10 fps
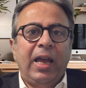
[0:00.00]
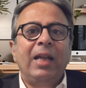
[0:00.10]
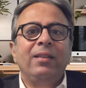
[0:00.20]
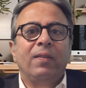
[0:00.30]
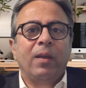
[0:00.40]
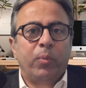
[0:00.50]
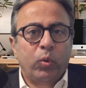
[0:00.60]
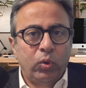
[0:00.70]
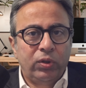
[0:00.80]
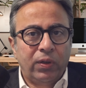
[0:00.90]
and the
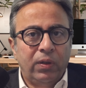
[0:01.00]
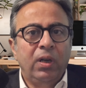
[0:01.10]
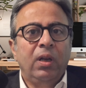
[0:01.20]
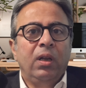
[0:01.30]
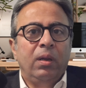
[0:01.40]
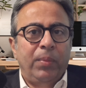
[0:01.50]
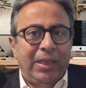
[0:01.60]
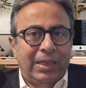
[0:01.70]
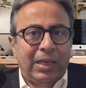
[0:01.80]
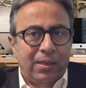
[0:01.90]
broader
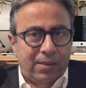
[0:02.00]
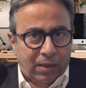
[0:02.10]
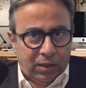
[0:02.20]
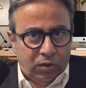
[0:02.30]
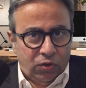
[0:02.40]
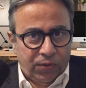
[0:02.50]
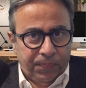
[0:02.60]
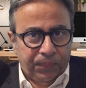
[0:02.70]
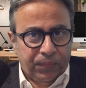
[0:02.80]
medical strategy.